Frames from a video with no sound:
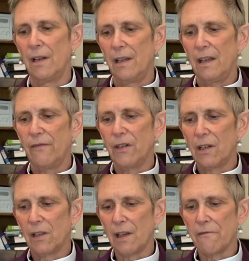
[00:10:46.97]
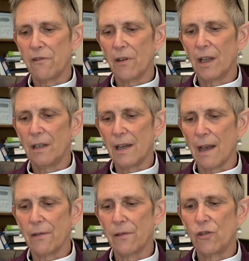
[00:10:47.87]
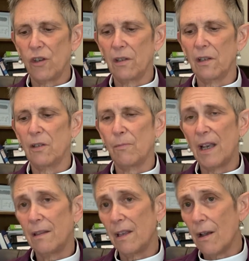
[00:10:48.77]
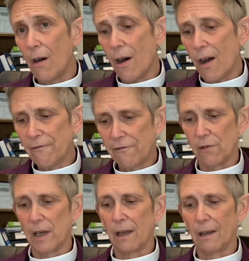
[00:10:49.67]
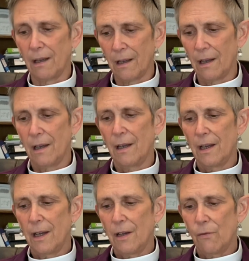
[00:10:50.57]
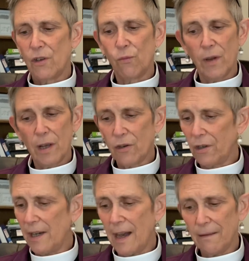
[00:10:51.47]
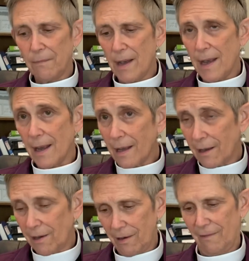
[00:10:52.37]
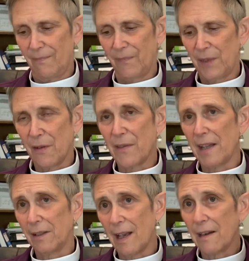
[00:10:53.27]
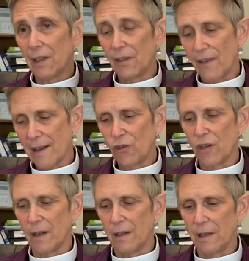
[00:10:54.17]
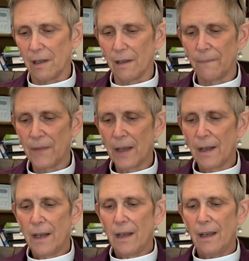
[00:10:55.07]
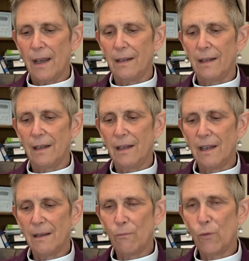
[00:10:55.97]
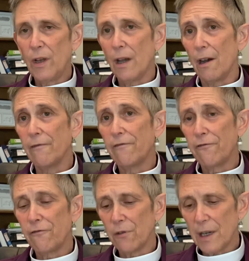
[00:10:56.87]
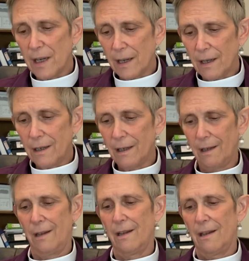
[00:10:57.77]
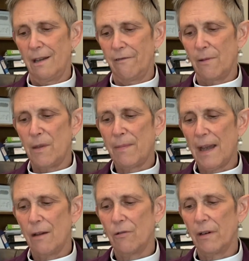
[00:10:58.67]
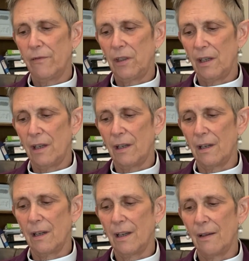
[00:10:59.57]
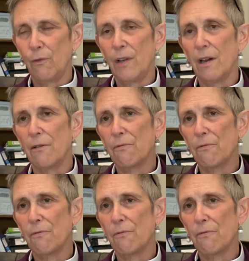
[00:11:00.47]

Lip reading: even to suffering and death, Jesus made the offering, which we could not make, so that satisfaction idea, and in him we are freed from the power of sin, and we are